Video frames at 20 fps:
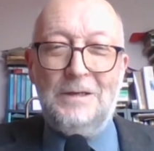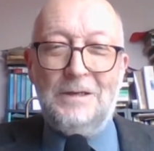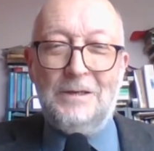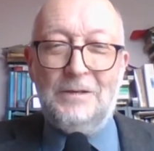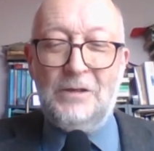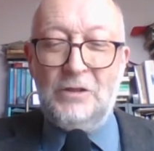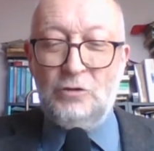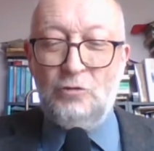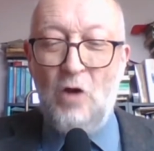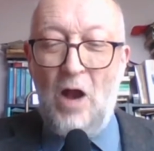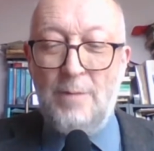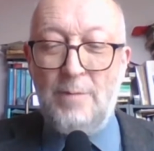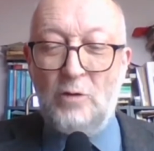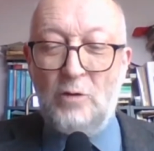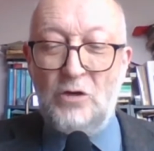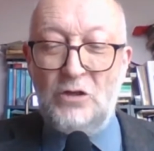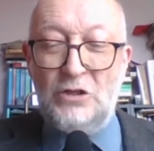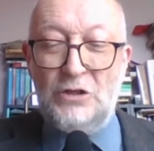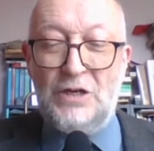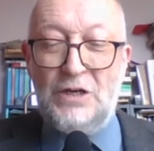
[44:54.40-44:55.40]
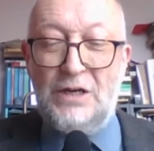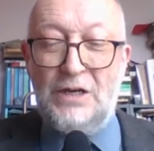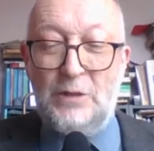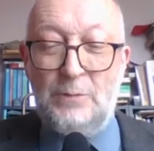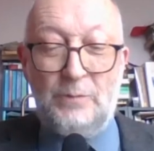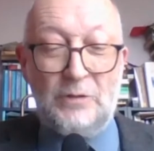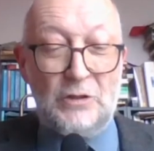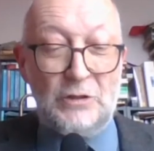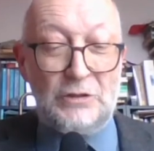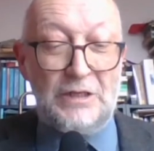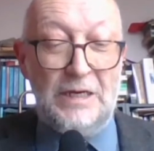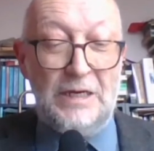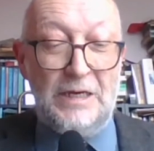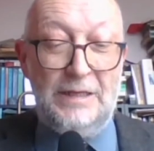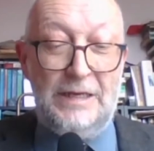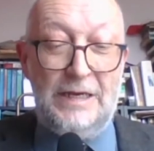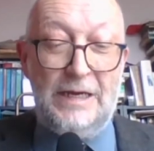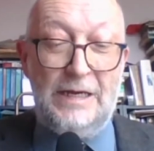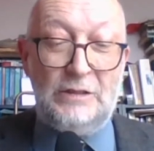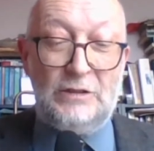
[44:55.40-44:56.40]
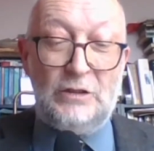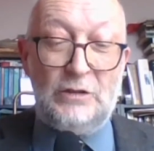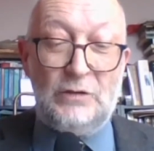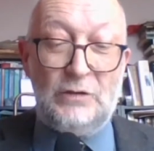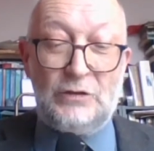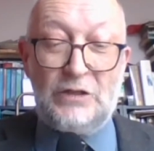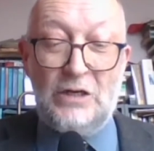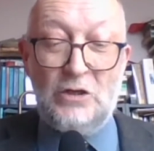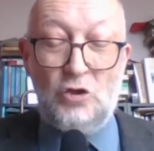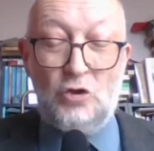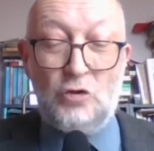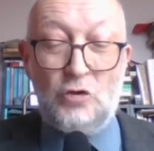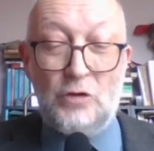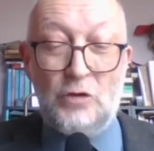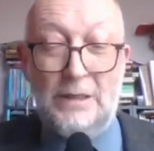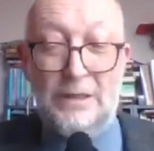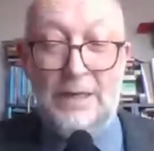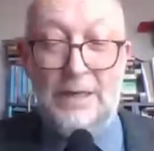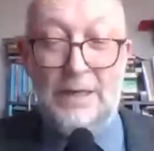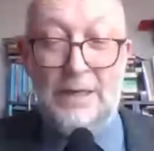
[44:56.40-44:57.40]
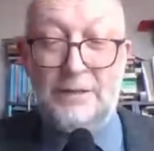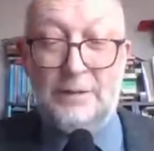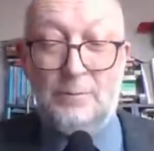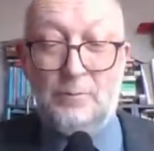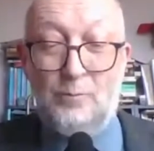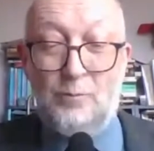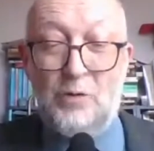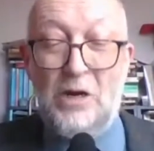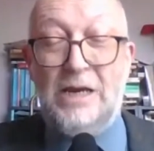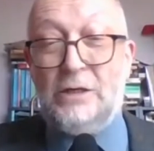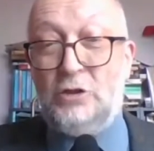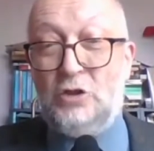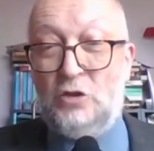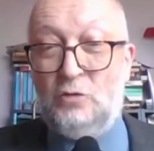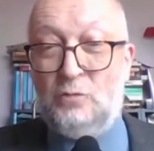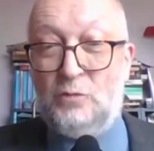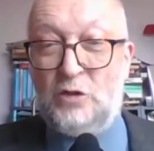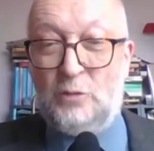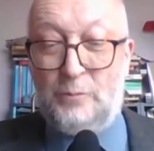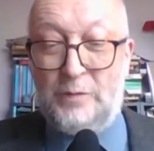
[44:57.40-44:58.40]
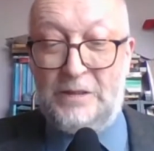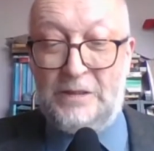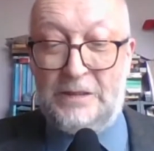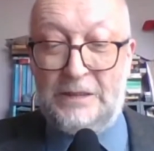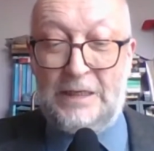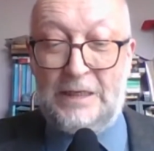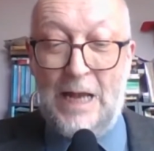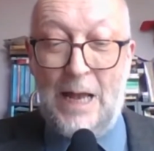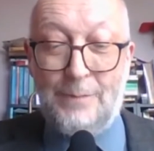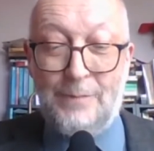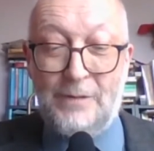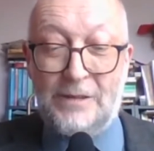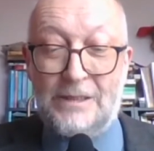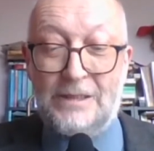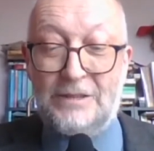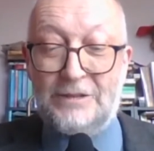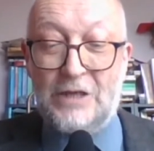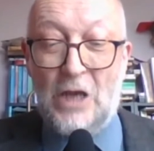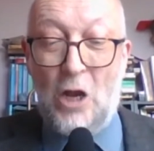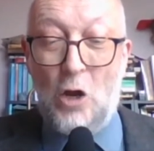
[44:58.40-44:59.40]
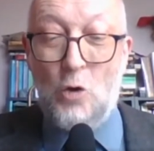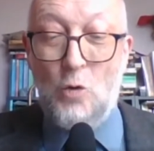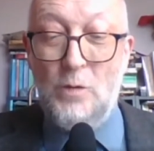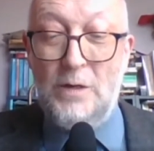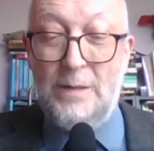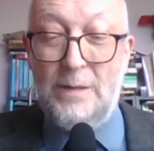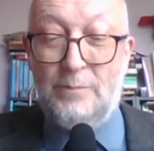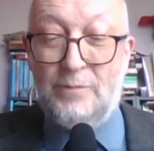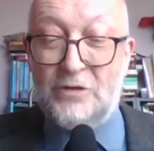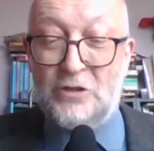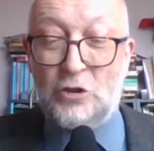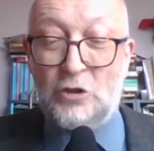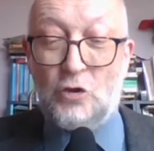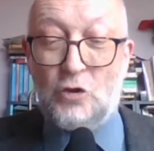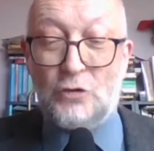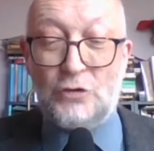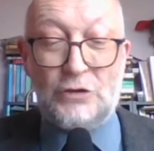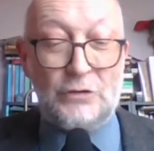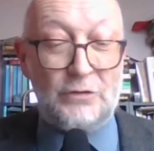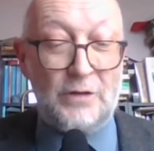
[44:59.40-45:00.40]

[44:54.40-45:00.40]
This rhyme originated because in the 18th century, London Bridge, which had been the capital's only bridge across the